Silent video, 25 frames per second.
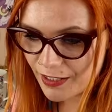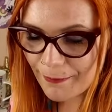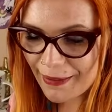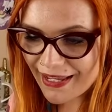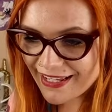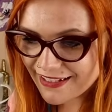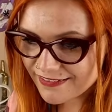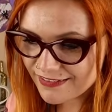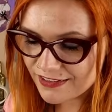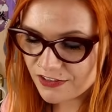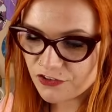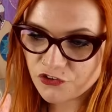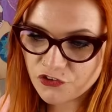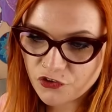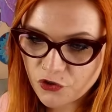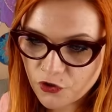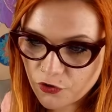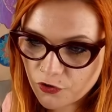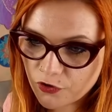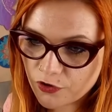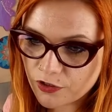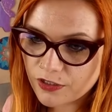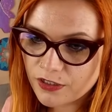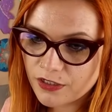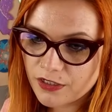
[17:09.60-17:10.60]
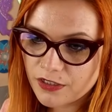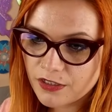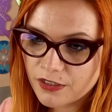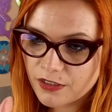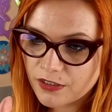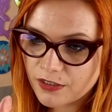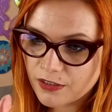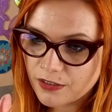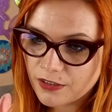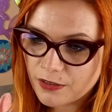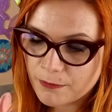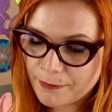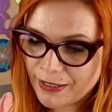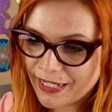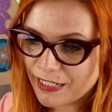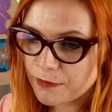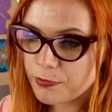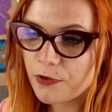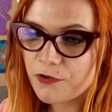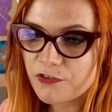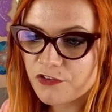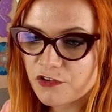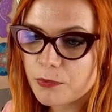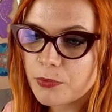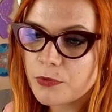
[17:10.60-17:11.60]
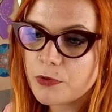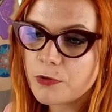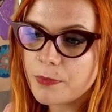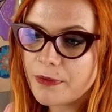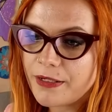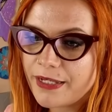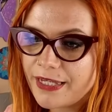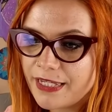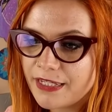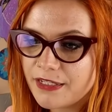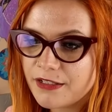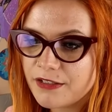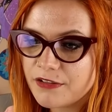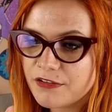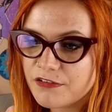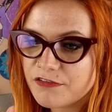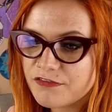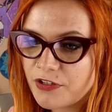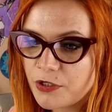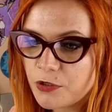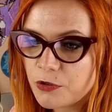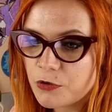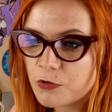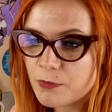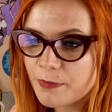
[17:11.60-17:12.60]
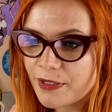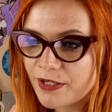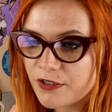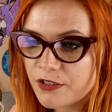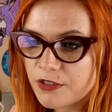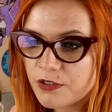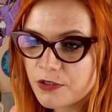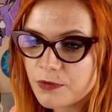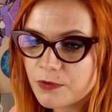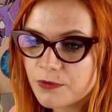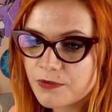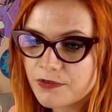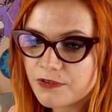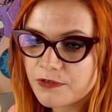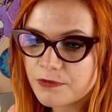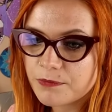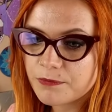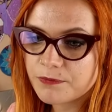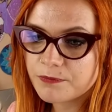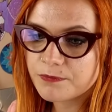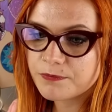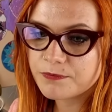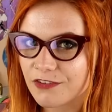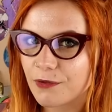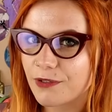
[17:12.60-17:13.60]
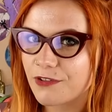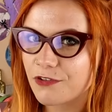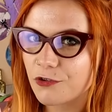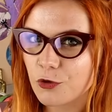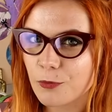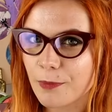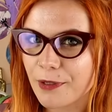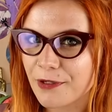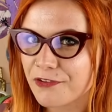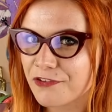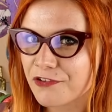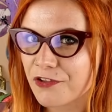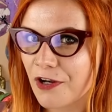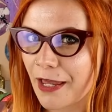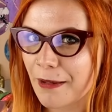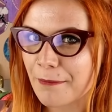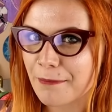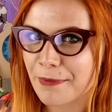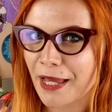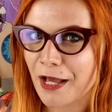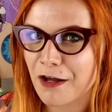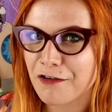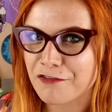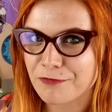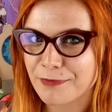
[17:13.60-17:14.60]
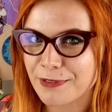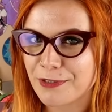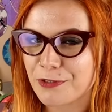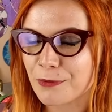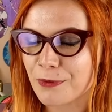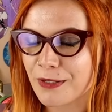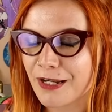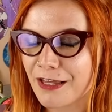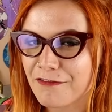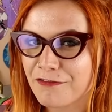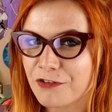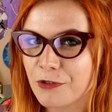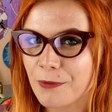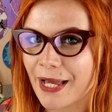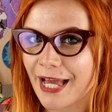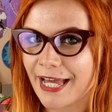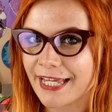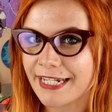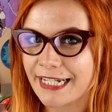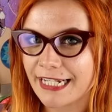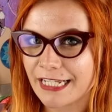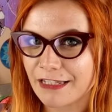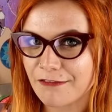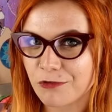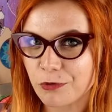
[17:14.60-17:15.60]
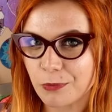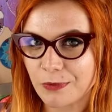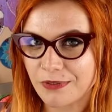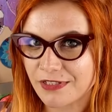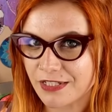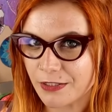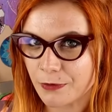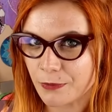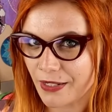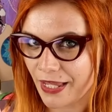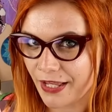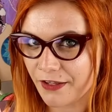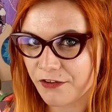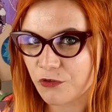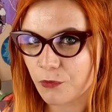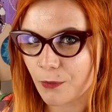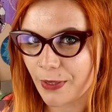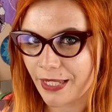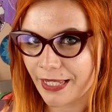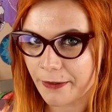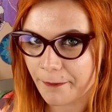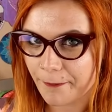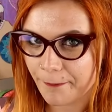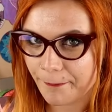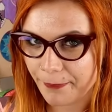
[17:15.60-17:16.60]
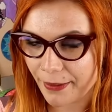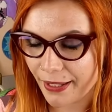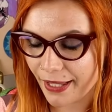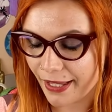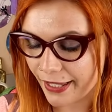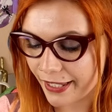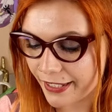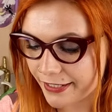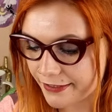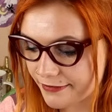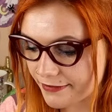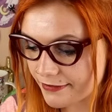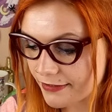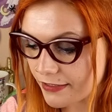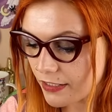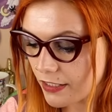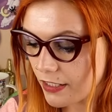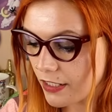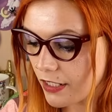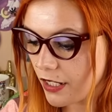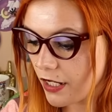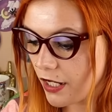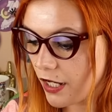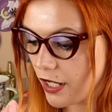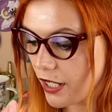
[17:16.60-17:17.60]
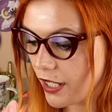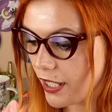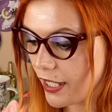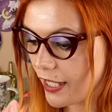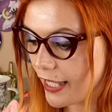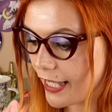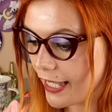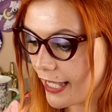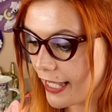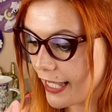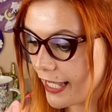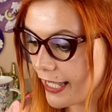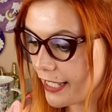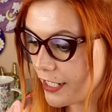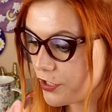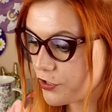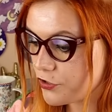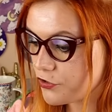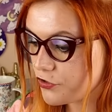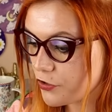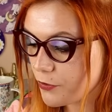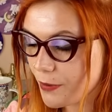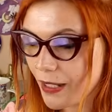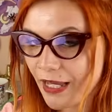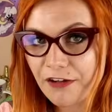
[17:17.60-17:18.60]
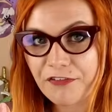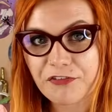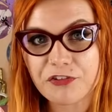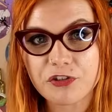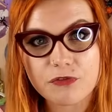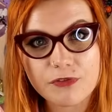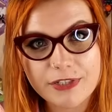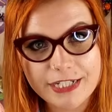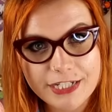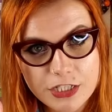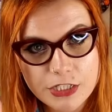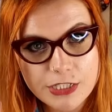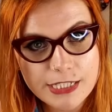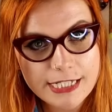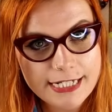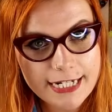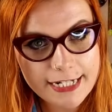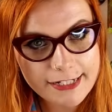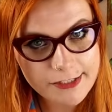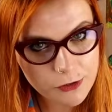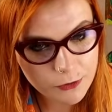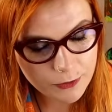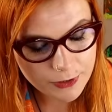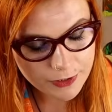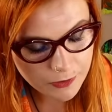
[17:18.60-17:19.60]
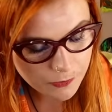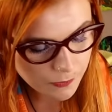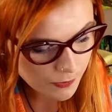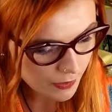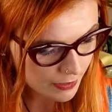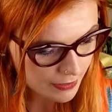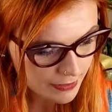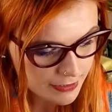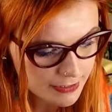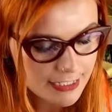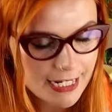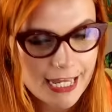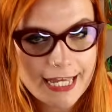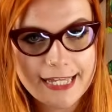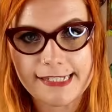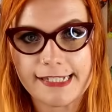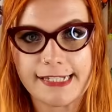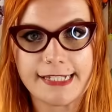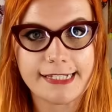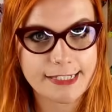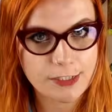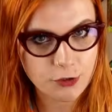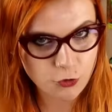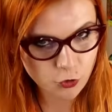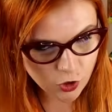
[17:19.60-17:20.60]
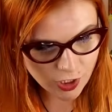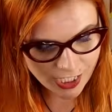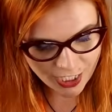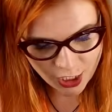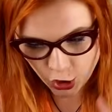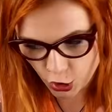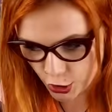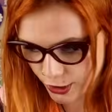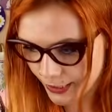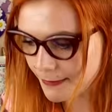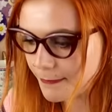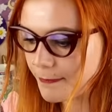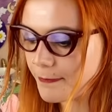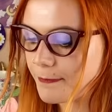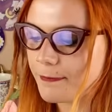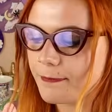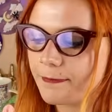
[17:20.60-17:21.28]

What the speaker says: amazing song made possible by vocal miracles. So it's almost time now for me to love you and leave you until next week, but I do have to read you today's oracle card, as is tradition.